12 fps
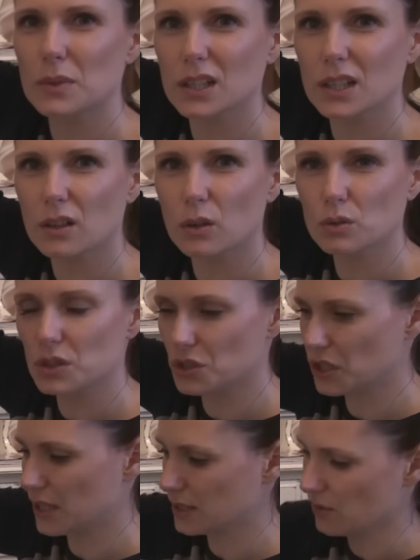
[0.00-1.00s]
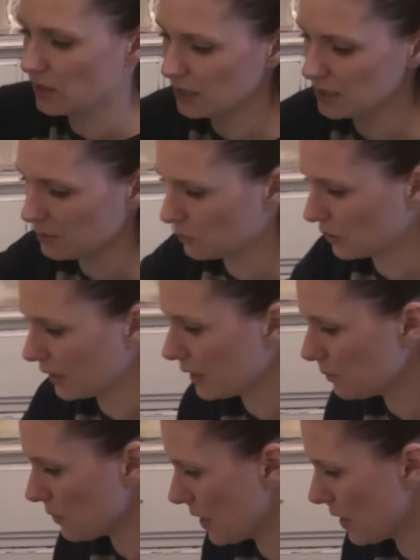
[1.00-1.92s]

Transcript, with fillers: They're like all distressed at the knees. I'm going to keep